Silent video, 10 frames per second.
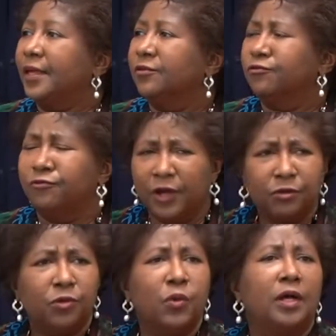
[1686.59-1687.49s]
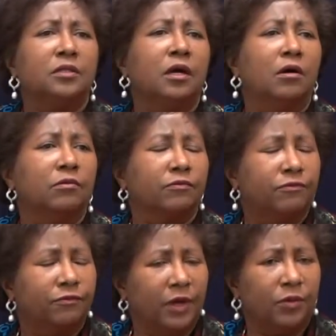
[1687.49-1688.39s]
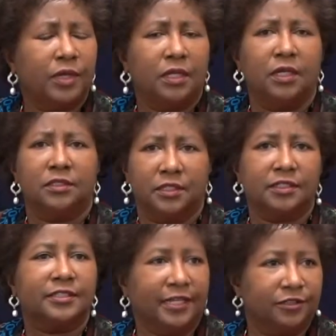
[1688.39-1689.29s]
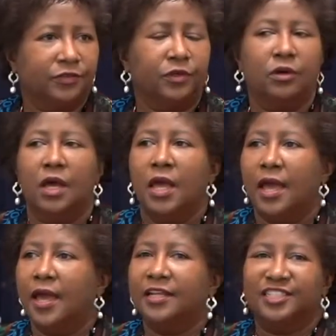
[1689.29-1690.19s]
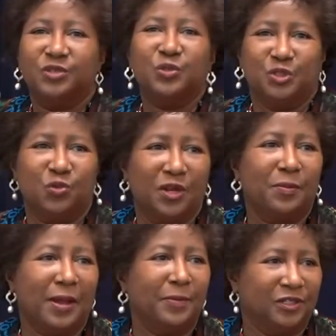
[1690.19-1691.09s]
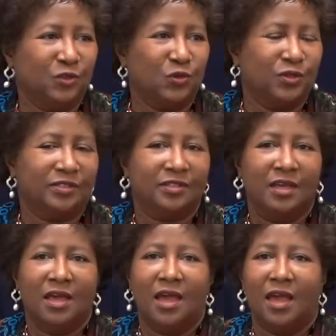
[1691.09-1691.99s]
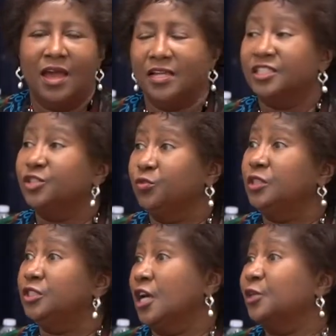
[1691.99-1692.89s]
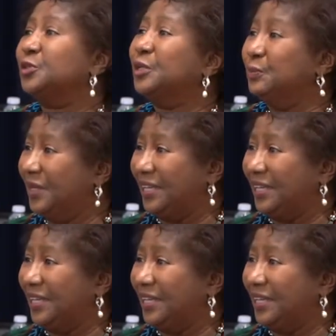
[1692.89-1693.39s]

Very well known, very successful, and she was one of my mentors. And she reached out to me.